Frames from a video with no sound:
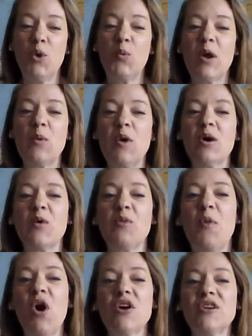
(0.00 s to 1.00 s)
We work with
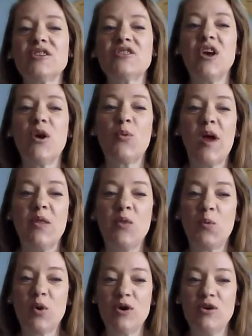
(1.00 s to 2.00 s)
partners around the
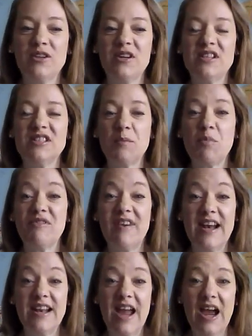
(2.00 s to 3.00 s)
world to
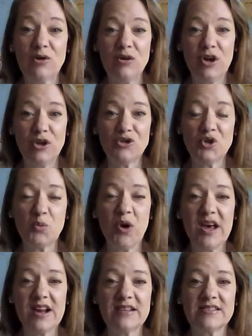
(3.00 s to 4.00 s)
provide agriculture
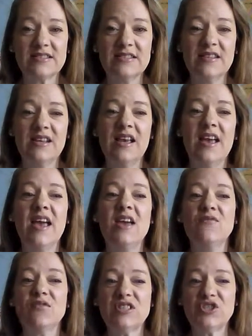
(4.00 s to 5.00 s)
products,
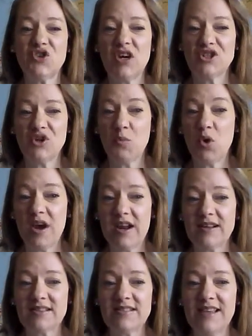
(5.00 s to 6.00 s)
infrastructure
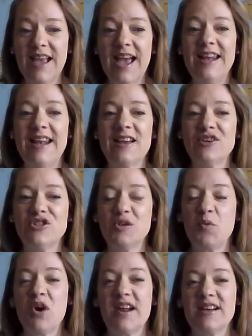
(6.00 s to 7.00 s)
products, and energy
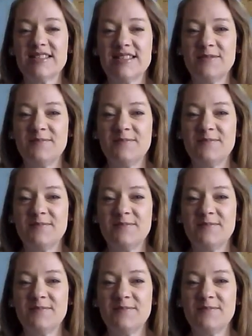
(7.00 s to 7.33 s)
products.